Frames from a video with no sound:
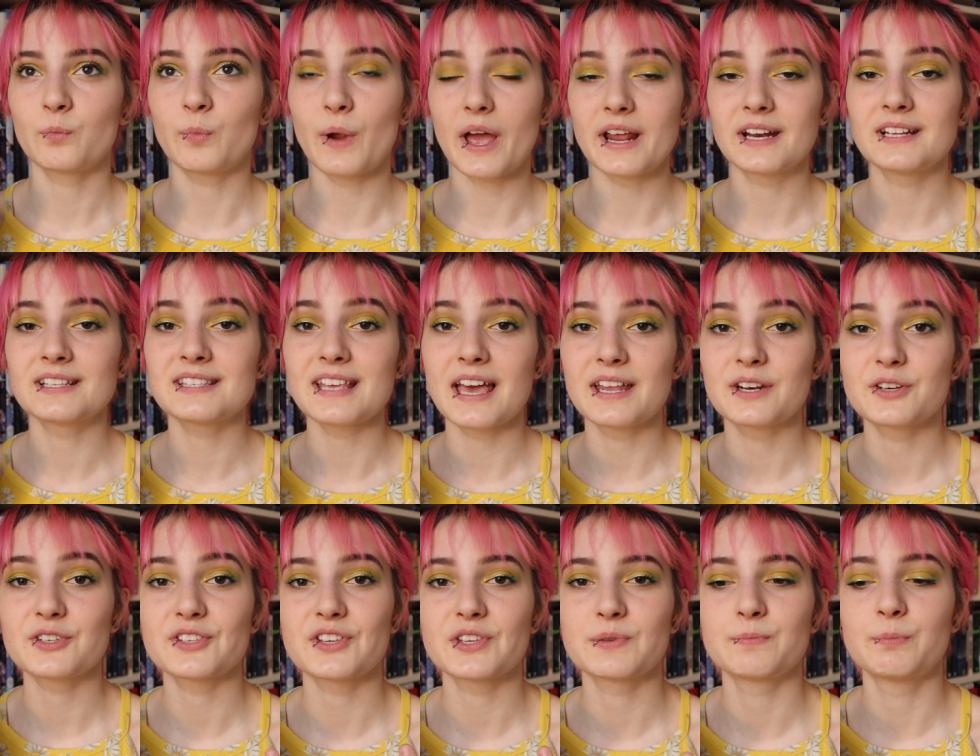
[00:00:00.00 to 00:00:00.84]
Brandon
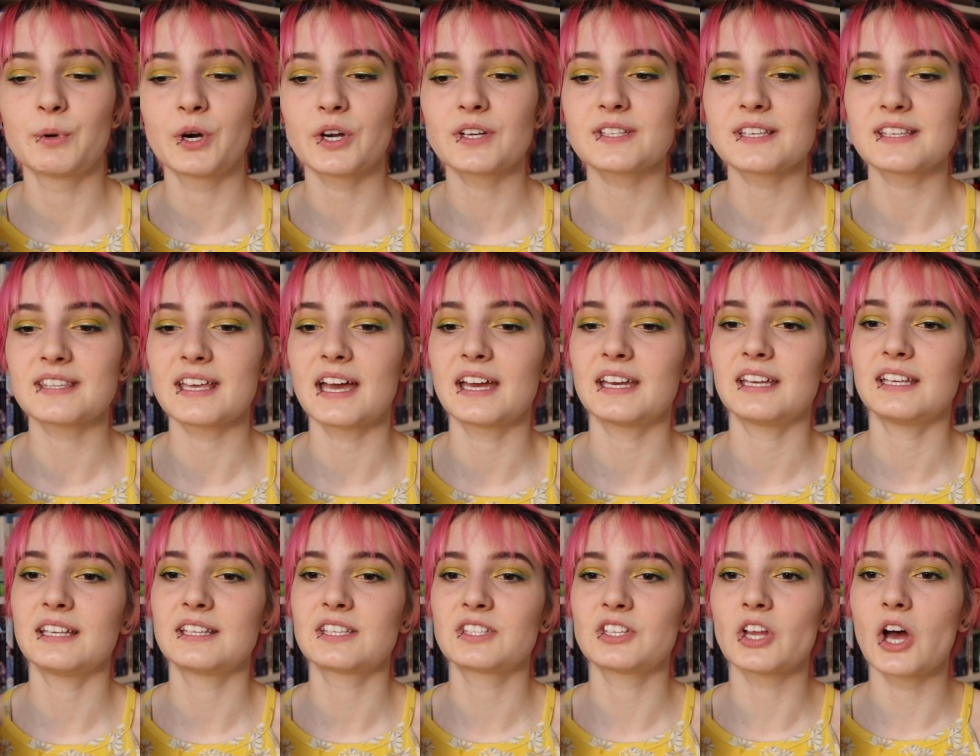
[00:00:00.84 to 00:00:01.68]
Sanderson's books is
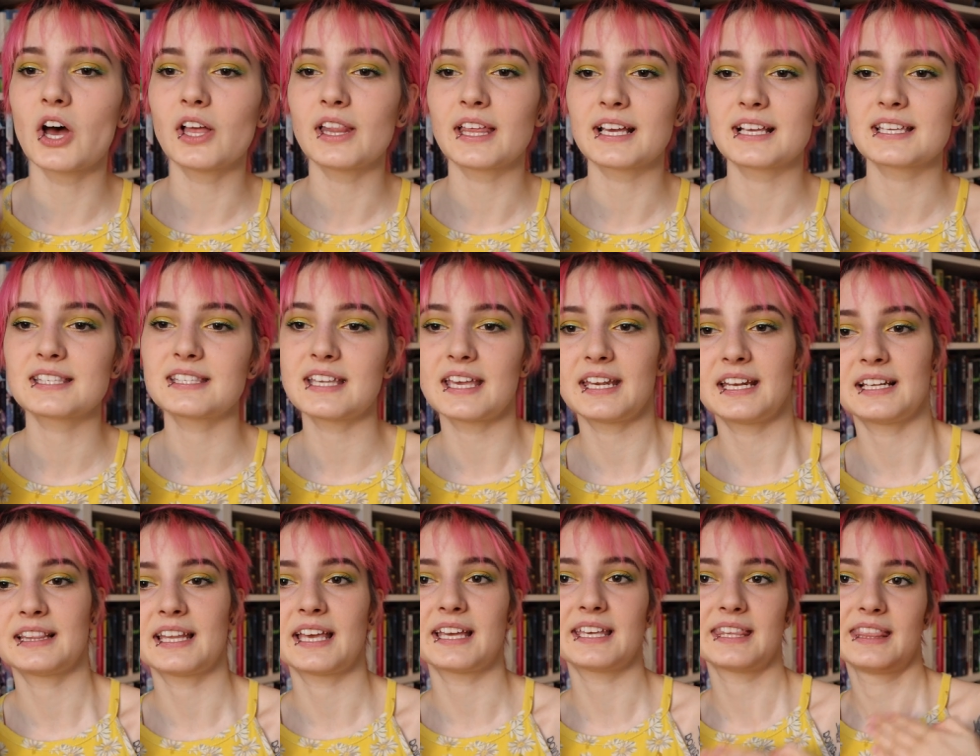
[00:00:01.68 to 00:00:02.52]
that it's not like
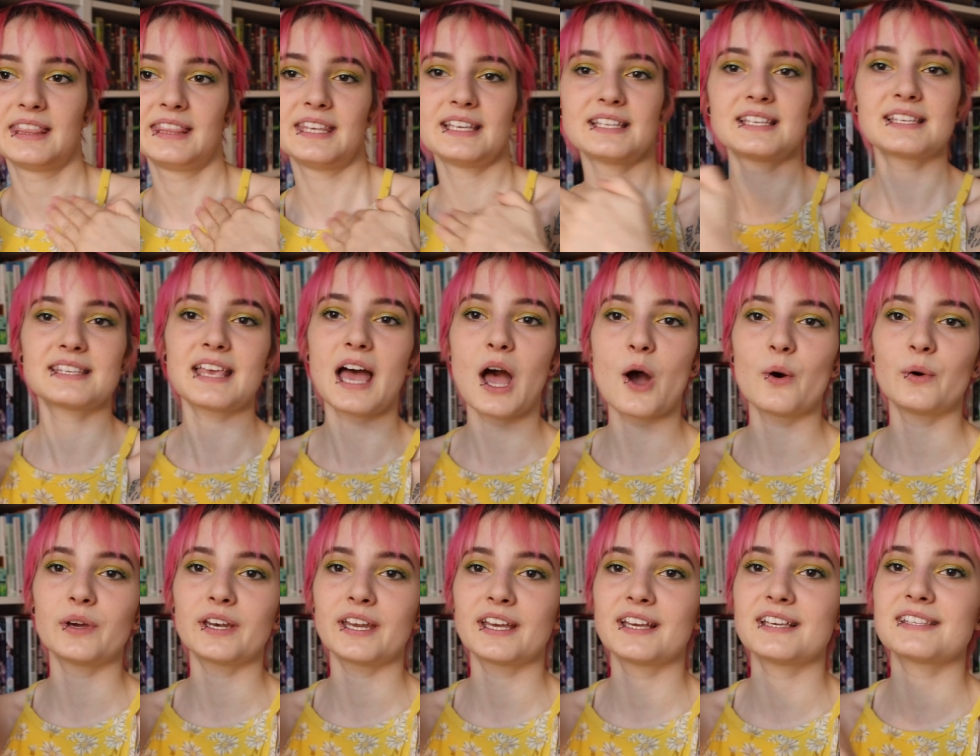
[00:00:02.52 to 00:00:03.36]
stating like this is
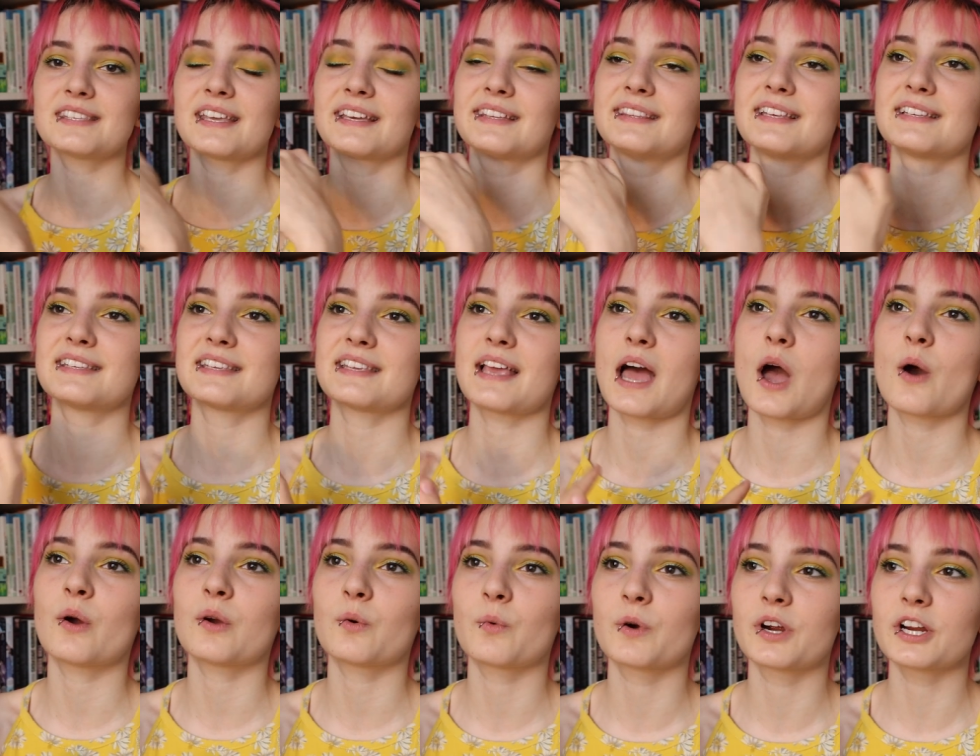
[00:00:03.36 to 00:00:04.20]
how it is, like this is
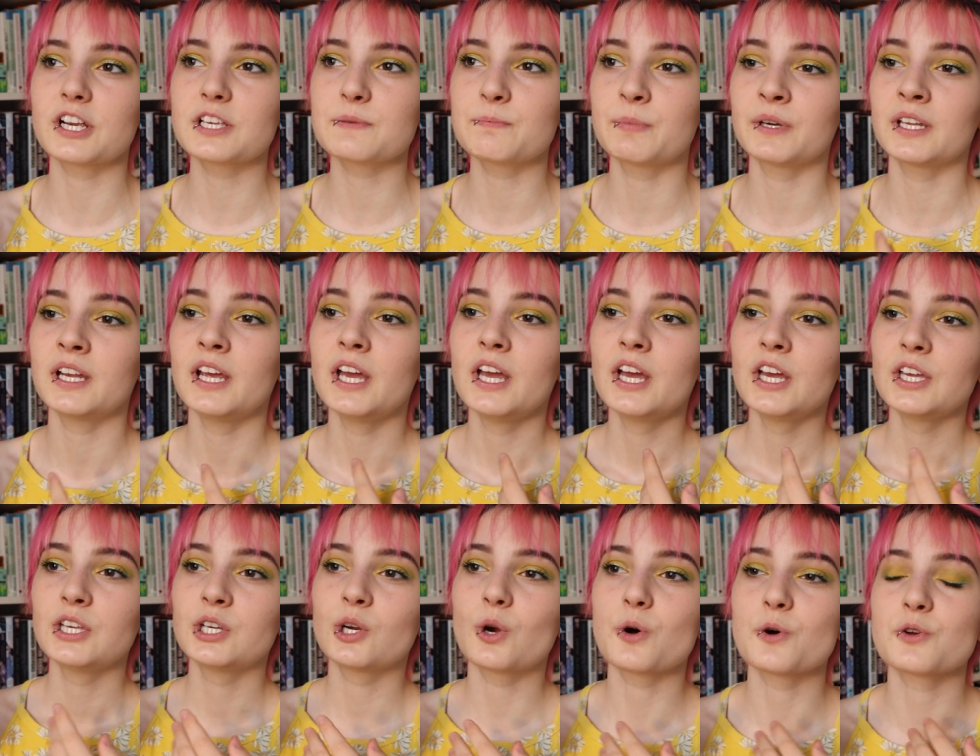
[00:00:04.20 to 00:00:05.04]
how it works, but
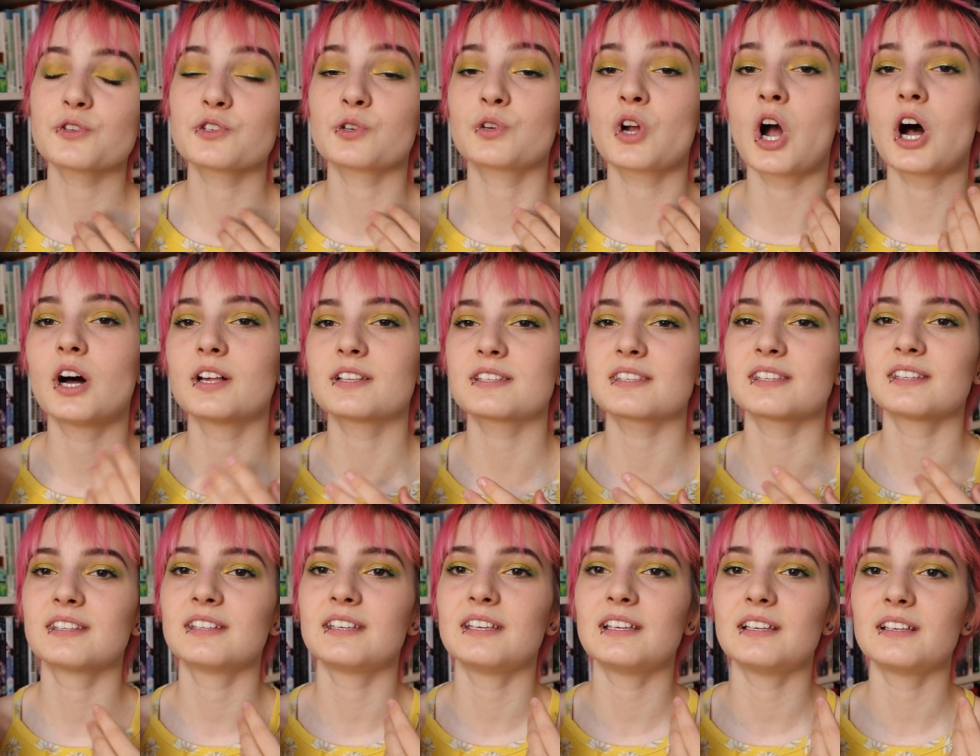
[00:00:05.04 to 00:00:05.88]
you're also
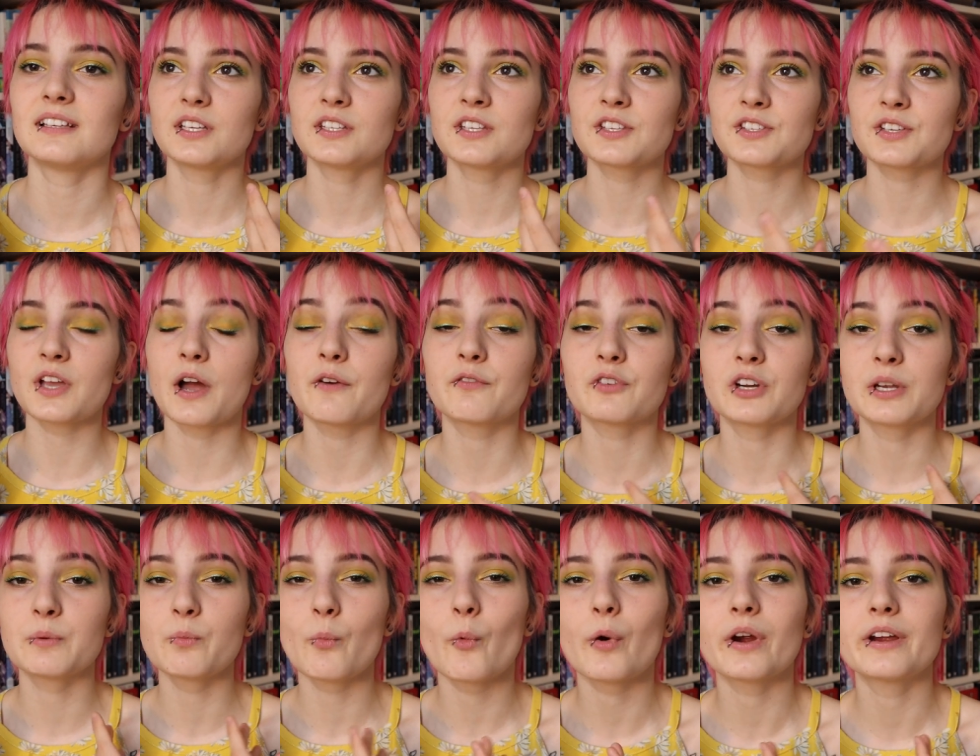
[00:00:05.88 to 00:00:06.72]
constantly
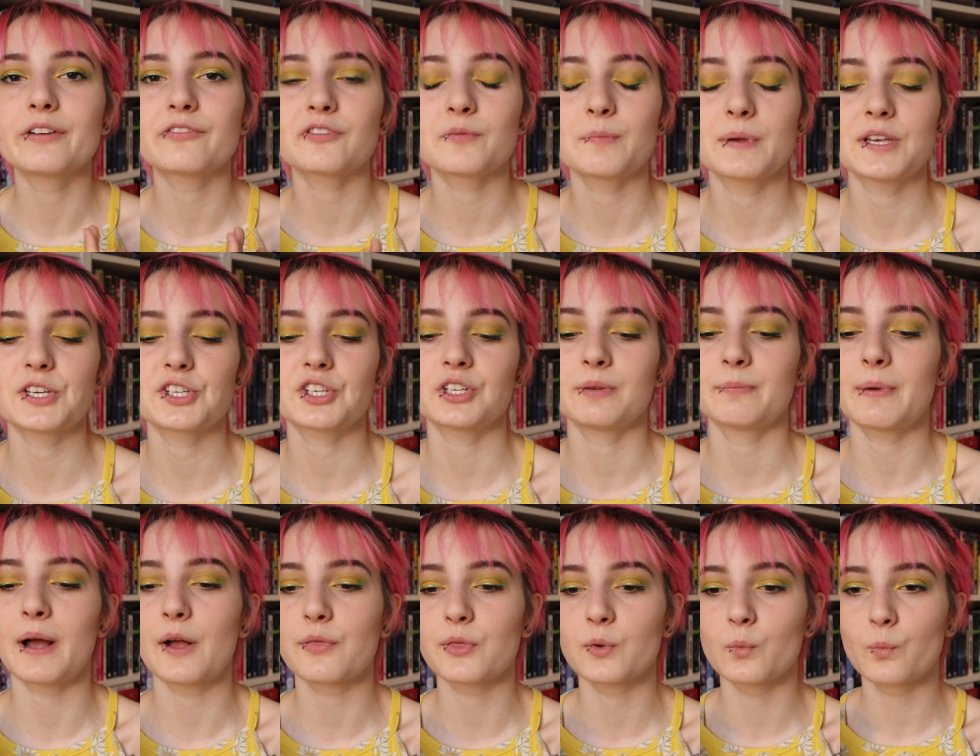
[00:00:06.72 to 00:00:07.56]
discovering more information
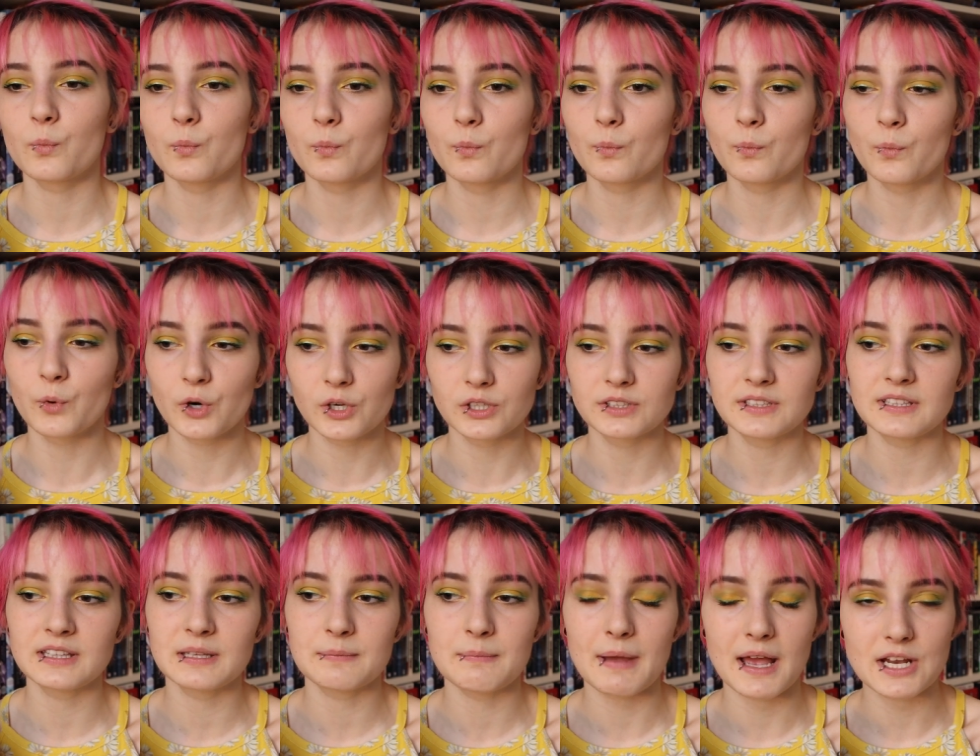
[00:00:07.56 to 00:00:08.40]
about the
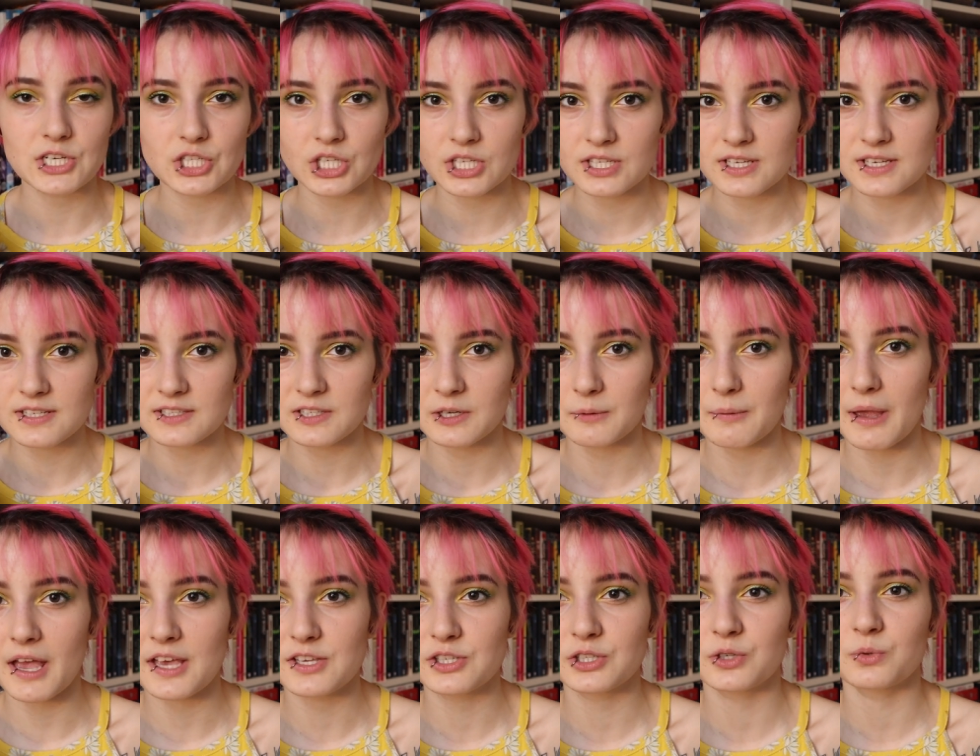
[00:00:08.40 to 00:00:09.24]
world and the magic
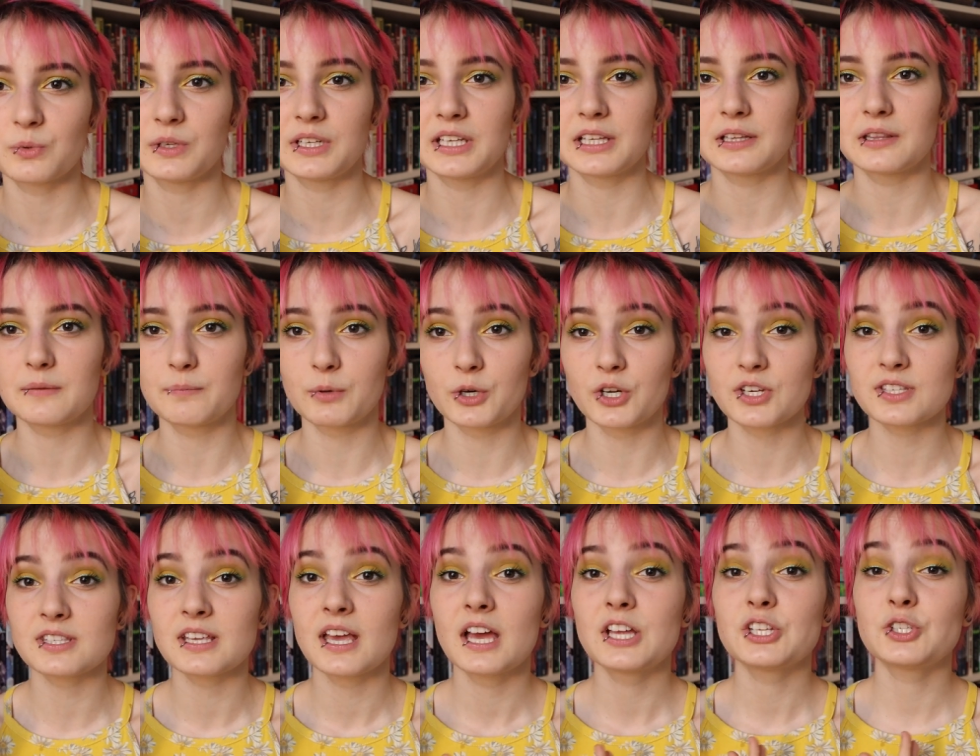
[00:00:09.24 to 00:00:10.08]
system as you're reading the
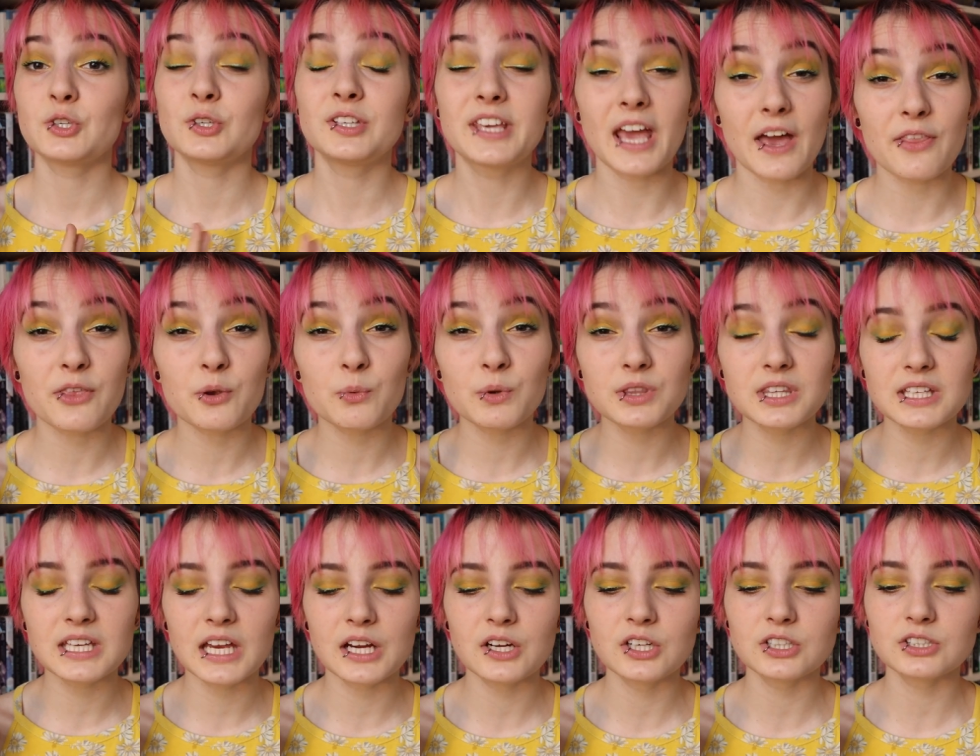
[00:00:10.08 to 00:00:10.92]
books together
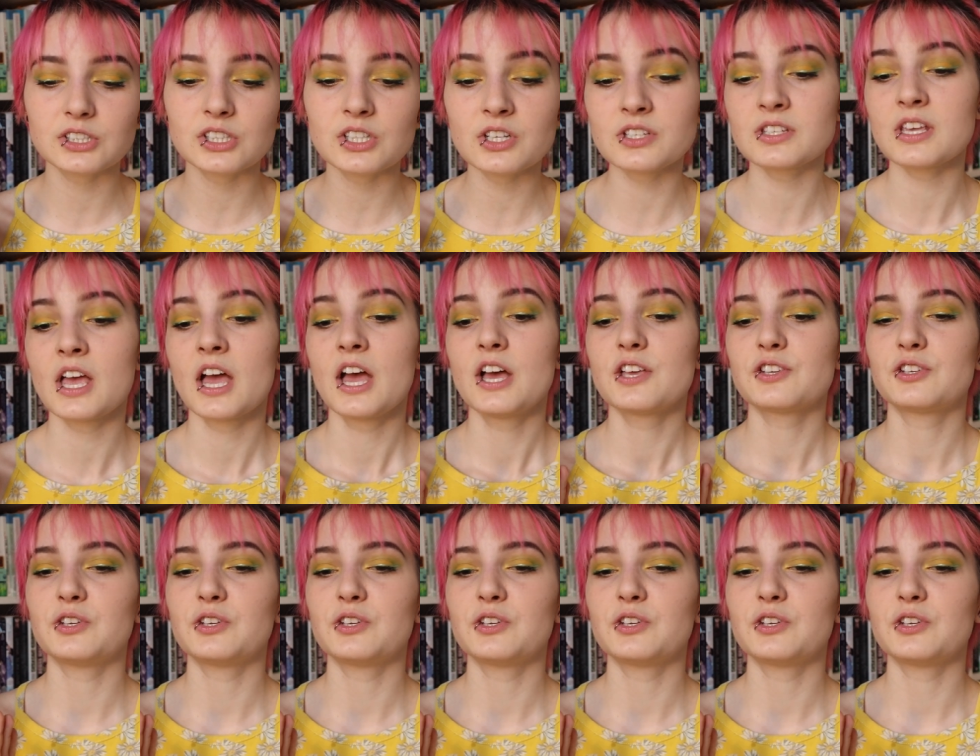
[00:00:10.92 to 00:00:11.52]
with the characters.